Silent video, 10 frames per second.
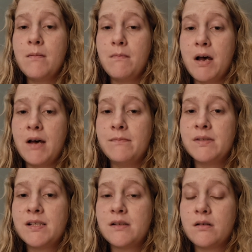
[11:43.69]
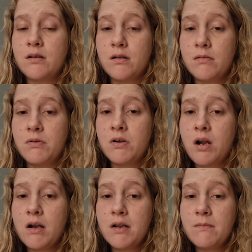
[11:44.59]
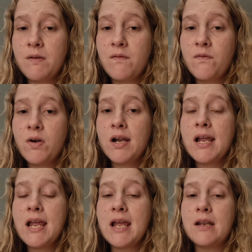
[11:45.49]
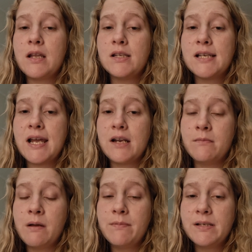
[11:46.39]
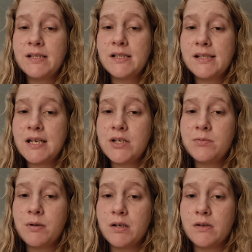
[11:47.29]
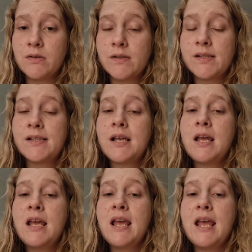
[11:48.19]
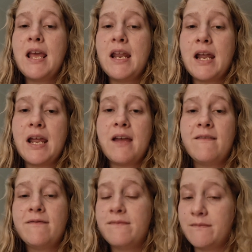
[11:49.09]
mom's herbal garden before, and it tied them up into sage bundles, and I have,